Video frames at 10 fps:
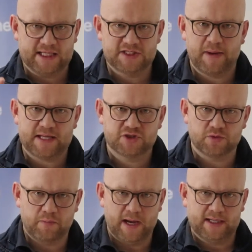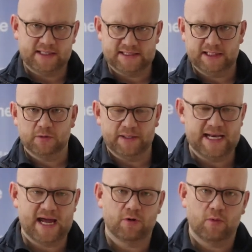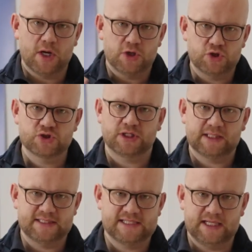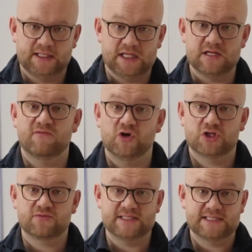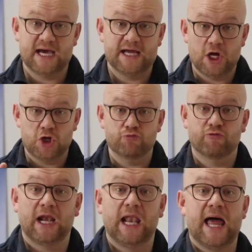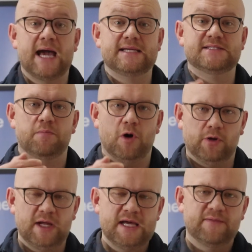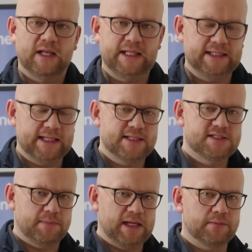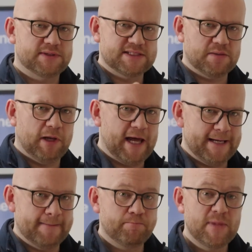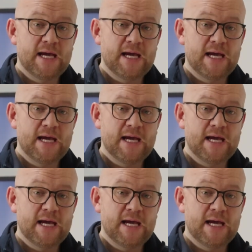expansion pack is a little bit narrower, doesn't contain the inverter inside, and relies upon the leader to be able to supply it.